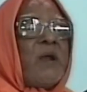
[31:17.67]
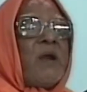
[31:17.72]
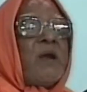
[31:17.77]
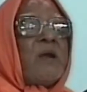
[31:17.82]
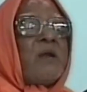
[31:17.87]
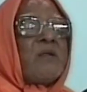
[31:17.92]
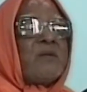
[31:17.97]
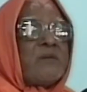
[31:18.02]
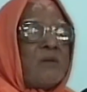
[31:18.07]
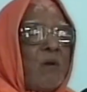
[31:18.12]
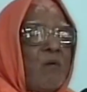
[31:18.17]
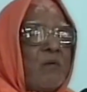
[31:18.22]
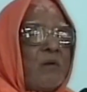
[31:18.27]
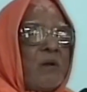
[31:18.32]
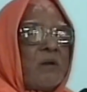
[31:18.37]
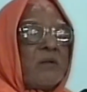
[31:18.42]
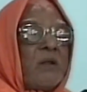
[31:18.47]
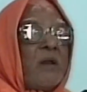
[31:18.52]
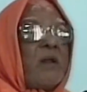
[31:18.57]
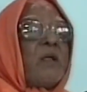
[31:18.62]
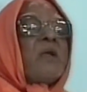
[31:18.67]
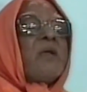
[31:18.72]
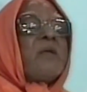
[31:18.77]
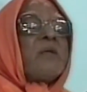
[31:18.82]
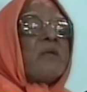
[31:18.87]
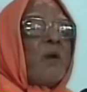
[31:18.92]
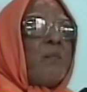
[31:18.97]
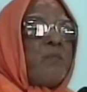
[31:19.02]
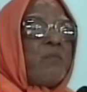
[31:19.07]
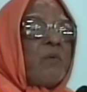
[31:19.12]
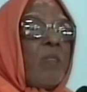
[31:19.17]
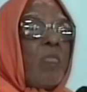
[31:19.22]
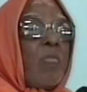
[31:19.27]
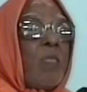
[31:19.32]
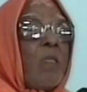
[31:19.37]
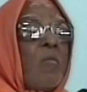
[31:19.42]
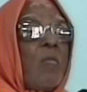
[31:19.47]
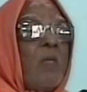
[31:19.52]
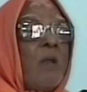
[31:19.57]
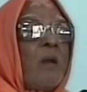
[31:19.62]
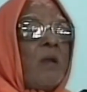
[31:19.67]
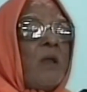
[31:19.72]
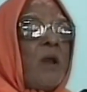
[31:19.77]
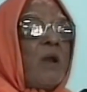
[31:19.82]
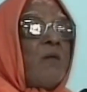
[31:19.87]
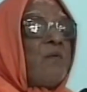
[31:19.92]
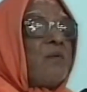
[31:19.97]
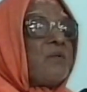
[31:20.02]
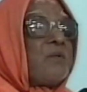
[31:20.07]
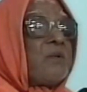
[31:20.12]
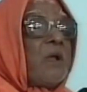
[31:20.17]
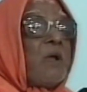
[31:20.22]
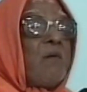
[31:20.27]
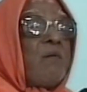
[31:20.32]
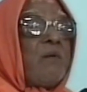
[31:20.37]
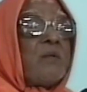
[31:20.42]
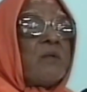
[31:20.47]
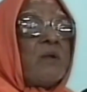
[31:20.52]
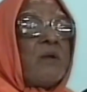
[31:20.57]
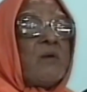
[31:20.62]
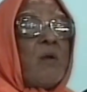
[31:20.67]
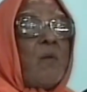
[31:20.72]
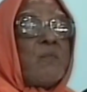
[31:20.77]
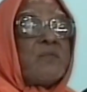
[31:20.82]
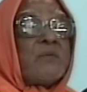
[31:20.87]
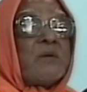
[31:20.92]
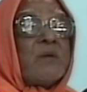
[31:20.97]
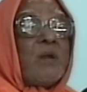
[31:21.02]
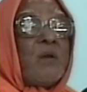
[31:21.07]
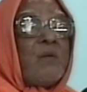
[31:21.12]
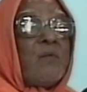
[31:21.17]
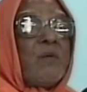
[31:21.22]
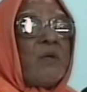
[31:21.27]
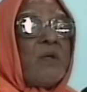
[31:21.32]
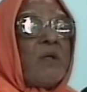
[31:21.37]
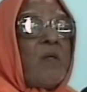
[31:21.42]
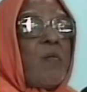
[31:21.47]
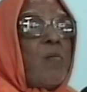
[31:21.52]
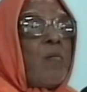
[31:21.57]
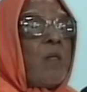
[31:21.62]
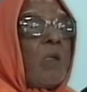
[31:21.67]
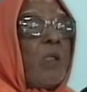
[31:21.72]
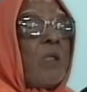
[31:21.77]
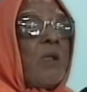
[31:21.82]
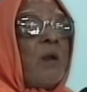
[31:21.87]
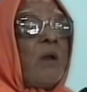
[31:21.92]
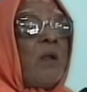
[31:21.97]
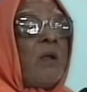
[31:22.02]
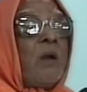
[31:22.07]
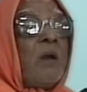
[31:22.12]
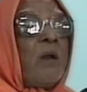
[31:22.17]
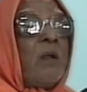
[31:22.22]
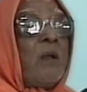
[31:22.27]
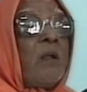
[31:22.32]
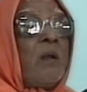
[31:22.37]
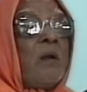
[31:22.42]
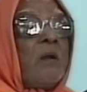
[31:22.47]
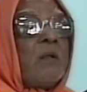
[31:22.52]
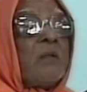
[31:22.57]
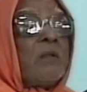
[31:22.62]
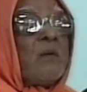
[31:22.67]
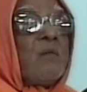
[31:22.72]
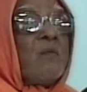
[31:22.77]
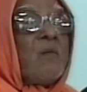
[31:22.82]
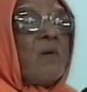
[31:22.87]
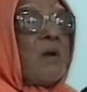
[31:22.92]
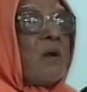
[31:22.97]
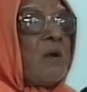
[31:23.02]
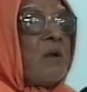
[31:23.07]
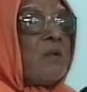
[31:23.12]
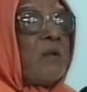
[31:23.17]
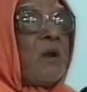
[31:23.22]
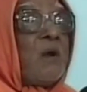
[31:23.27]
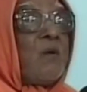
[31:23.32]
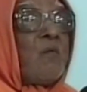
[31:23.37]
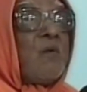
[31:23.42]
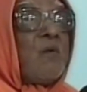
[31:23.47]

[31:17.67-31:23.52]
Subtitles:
when the head is down and the leg is up and we see everything topsy-turvy. The world